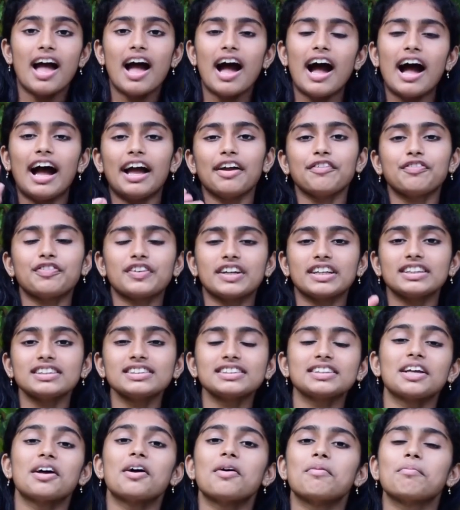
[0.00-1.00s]
Hi
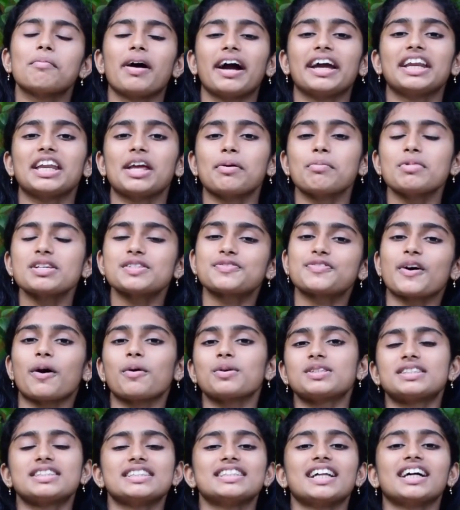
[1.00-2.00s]
friends, my name is
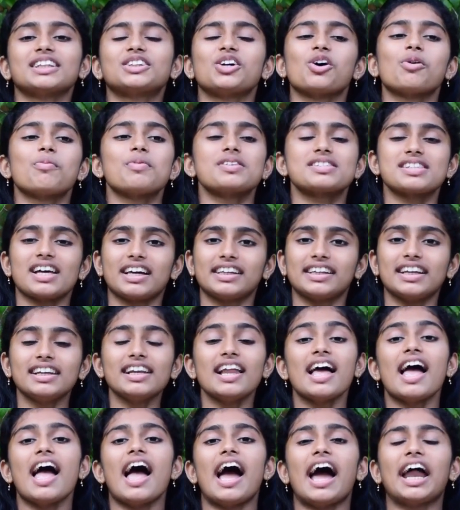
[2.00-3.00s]
Fousteena Thomas Anil